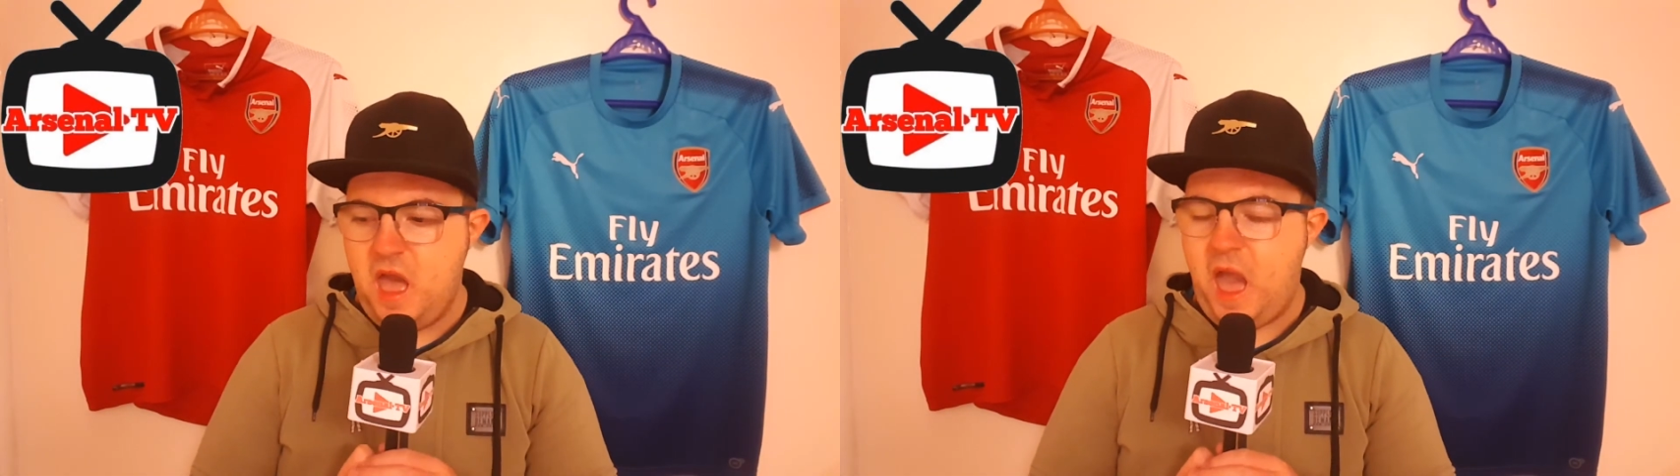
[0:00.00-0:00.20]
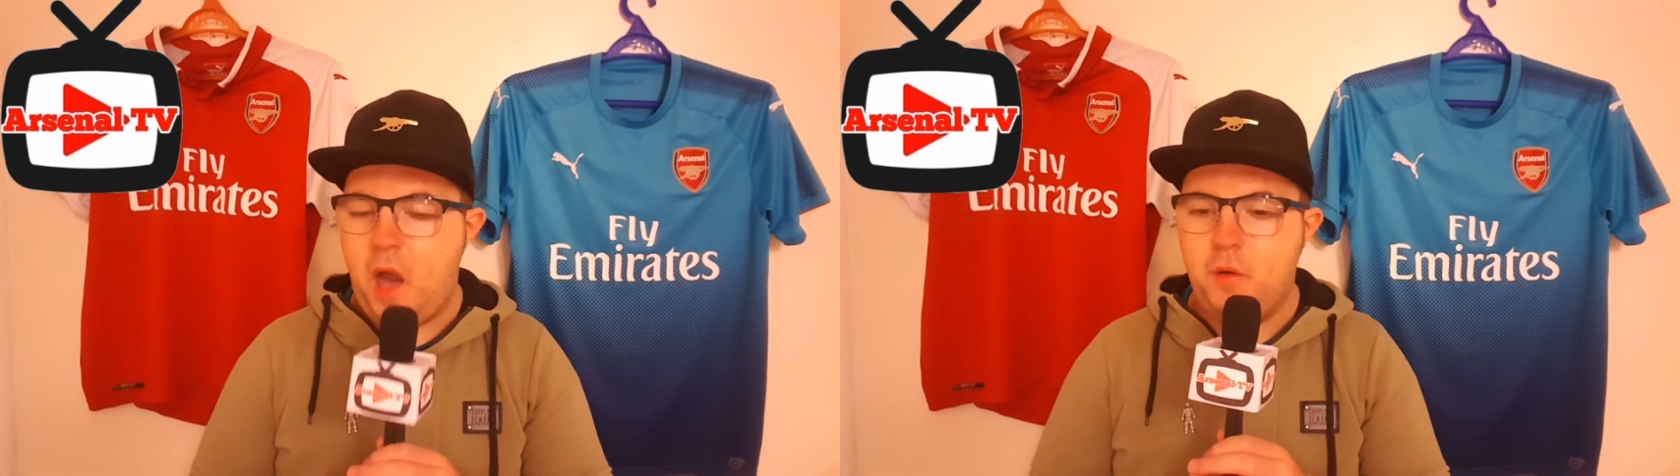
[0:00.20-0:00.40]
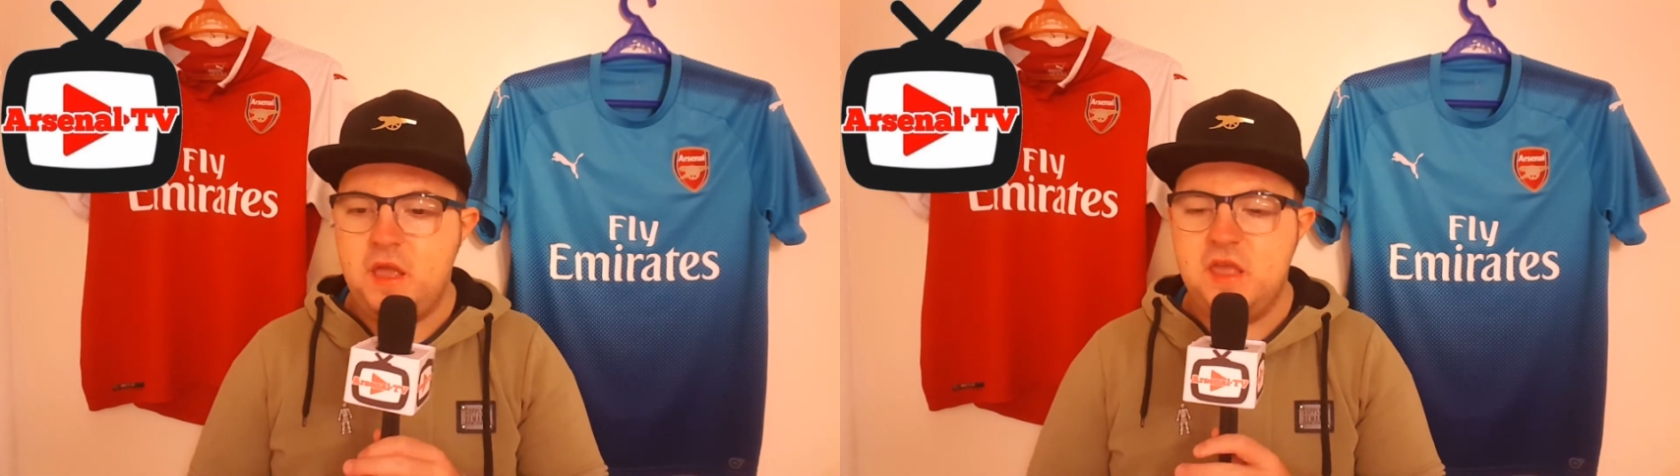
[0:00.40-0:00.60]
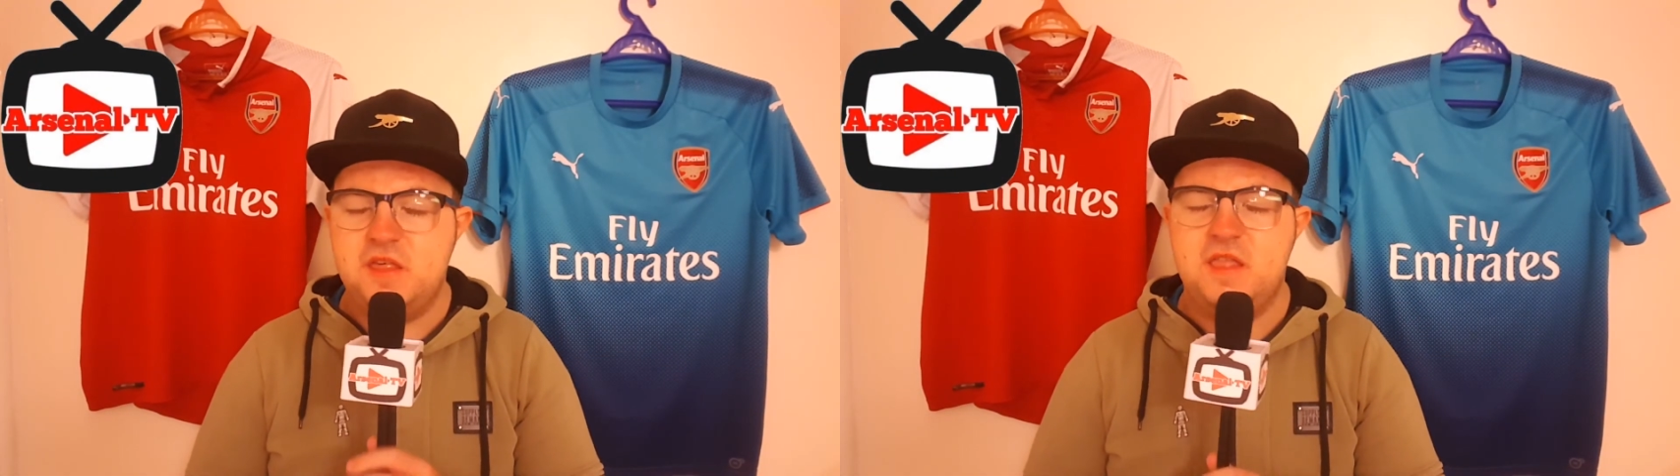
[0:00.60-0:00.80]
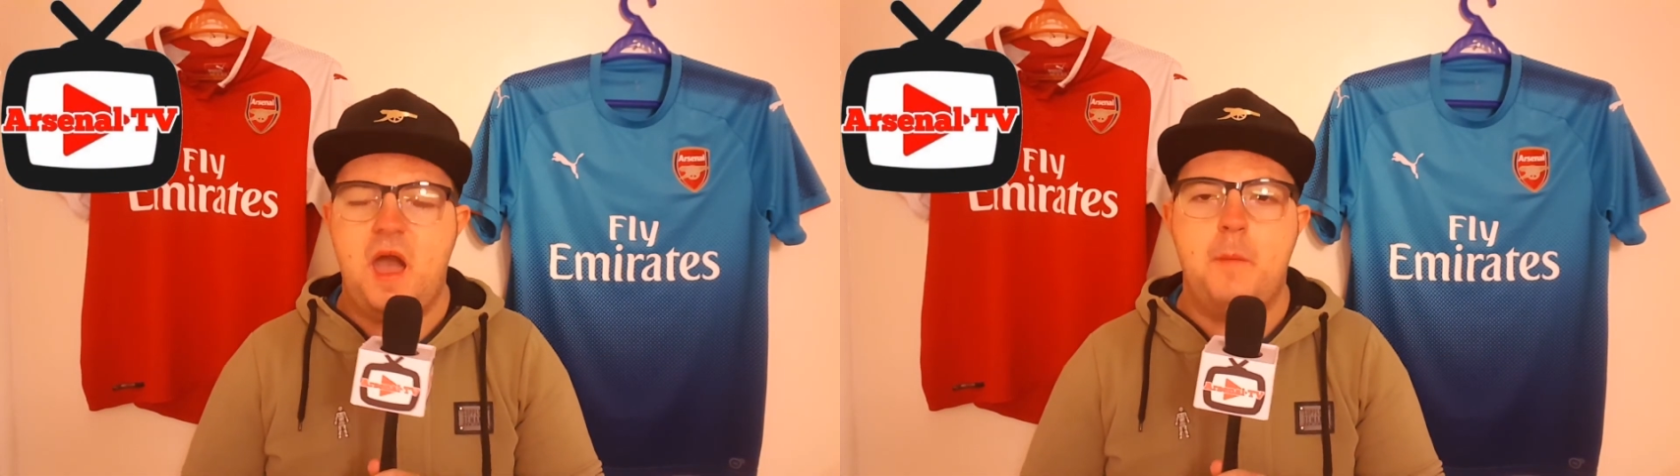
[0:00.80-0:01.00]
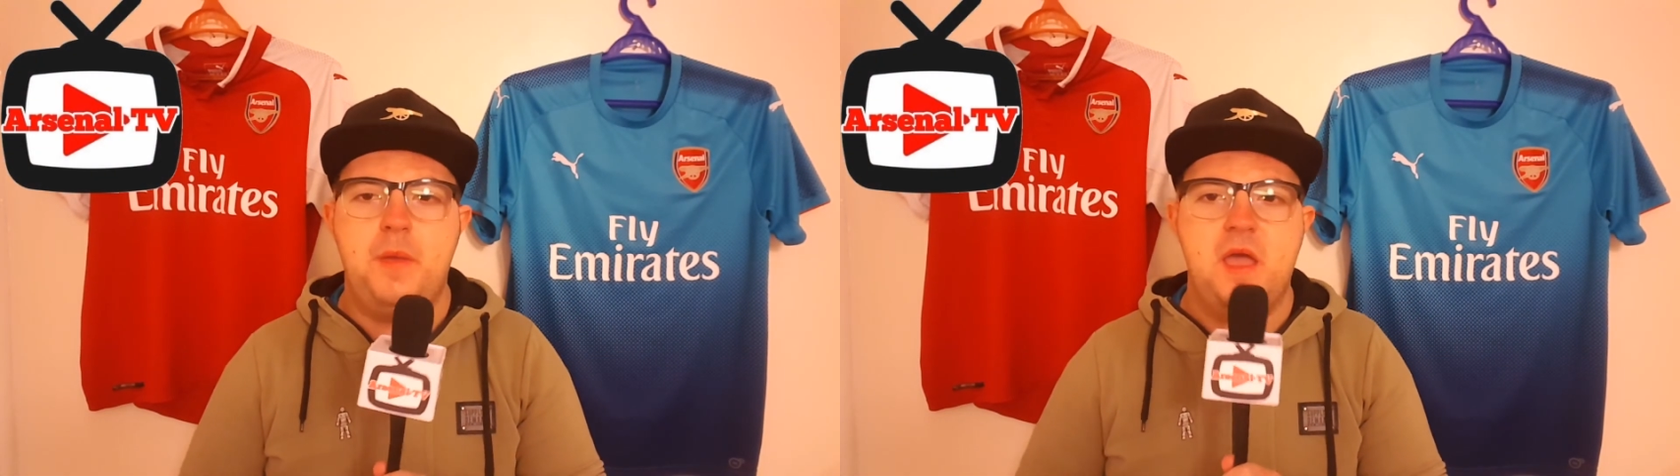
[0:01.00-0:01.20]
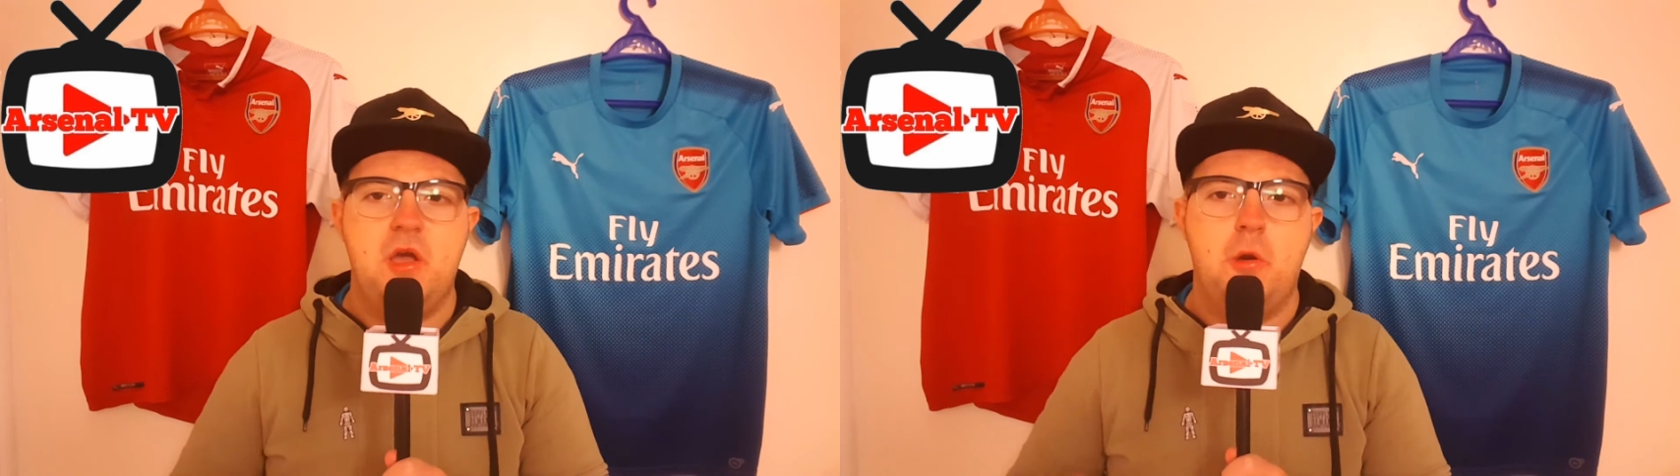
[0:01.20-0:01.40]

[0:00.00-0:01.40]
how he's now being